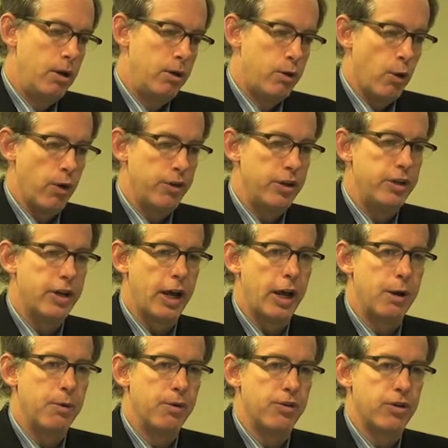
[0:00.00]
Dorothy Day
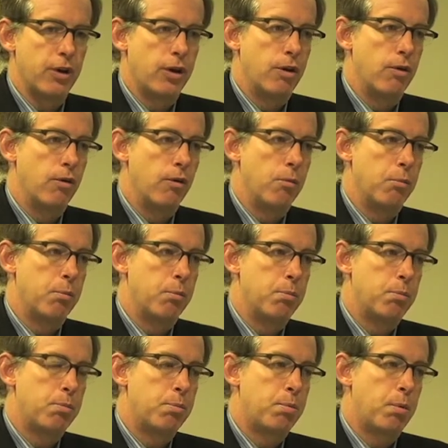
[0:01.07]
was
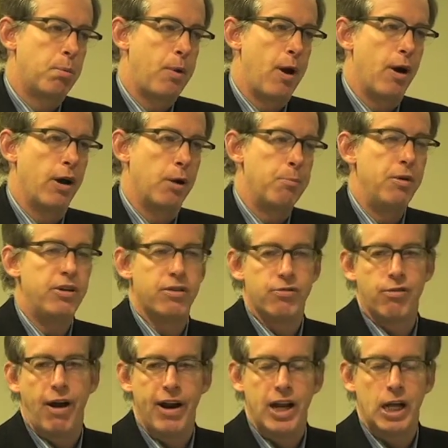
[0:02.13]
preparing a piece of
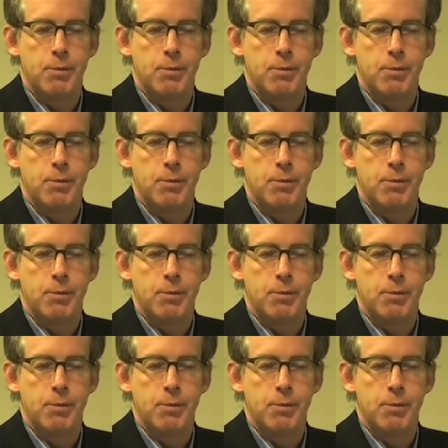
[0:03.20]
writing